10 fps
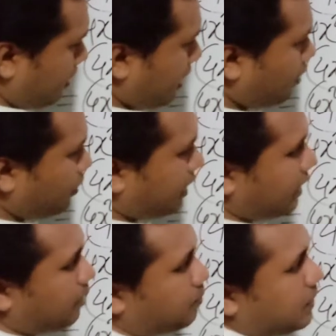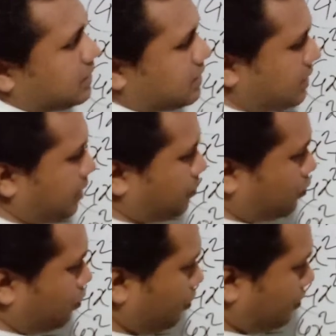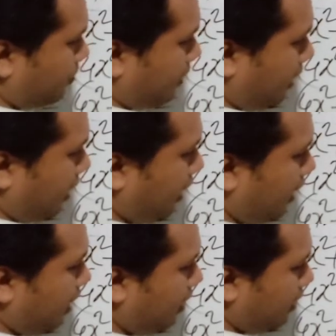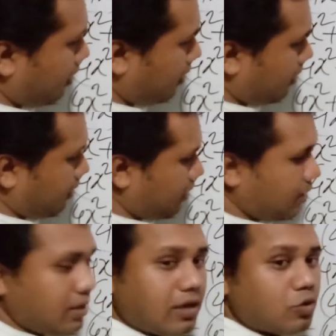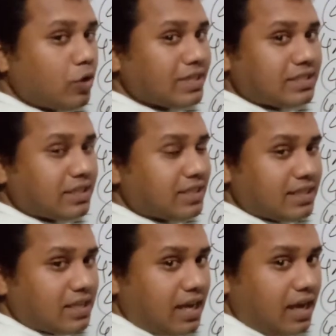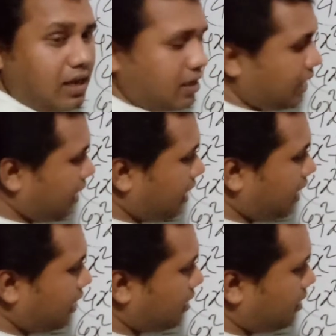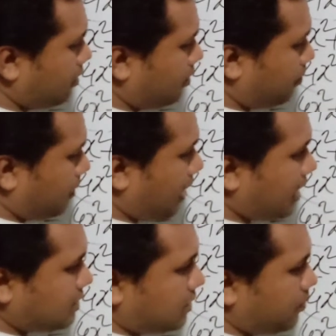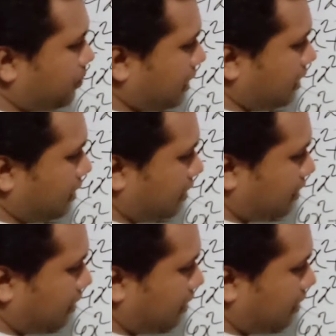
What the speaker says: here we can apply step 2. A twice x as a plus b,